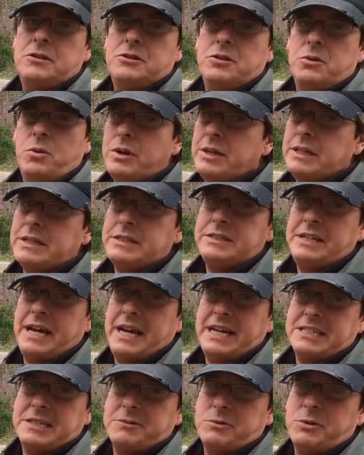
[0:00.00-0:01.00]
So one of these
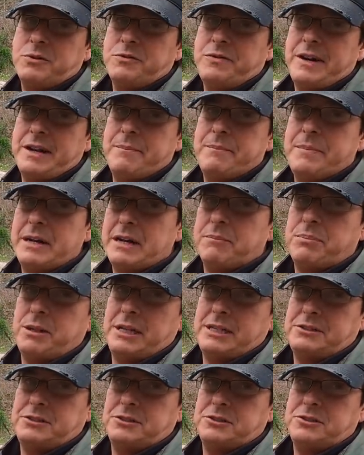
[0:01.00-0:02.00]
days I'm going to find a better
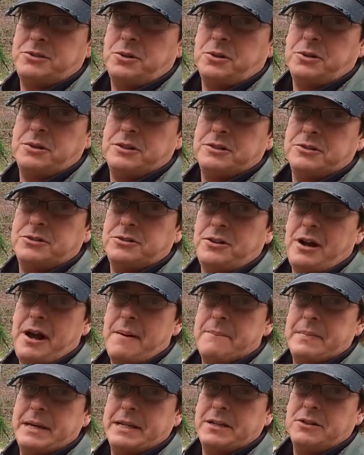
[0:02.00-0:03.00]
place to store this
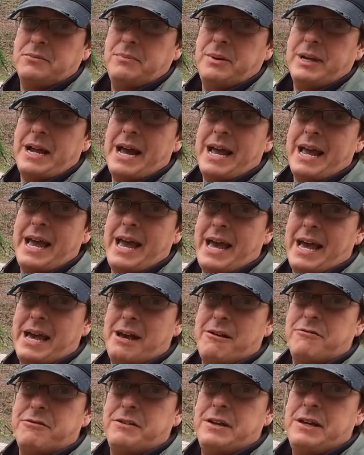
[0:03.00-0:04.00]
scrap metal, but I
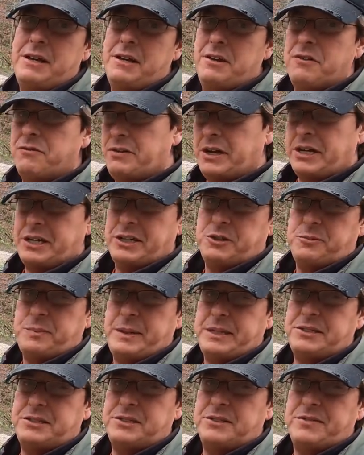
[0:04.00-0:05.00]
have various
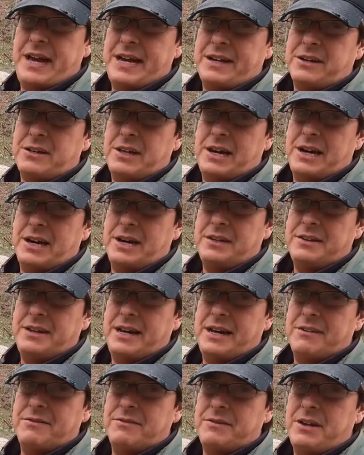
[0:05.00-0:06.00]
pieces of angle iron
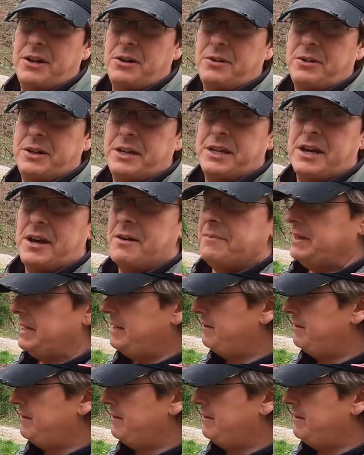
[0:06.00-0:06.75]
that have not only come